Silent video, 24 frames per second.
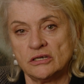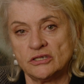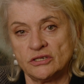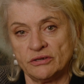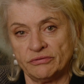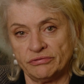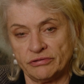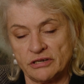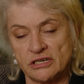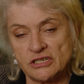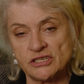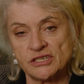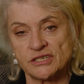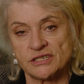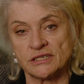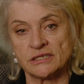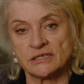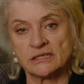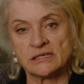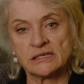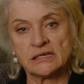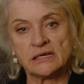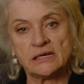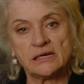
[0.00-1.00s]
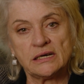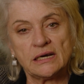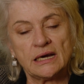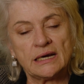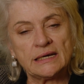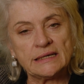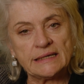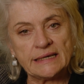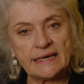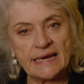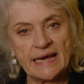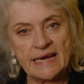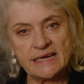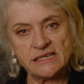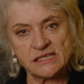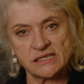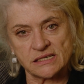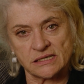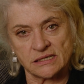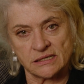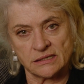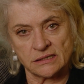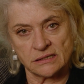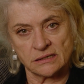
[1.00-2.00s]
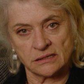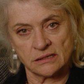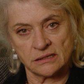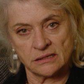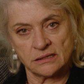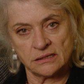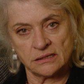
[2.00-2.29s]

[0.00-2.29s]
to Friston at Leiston.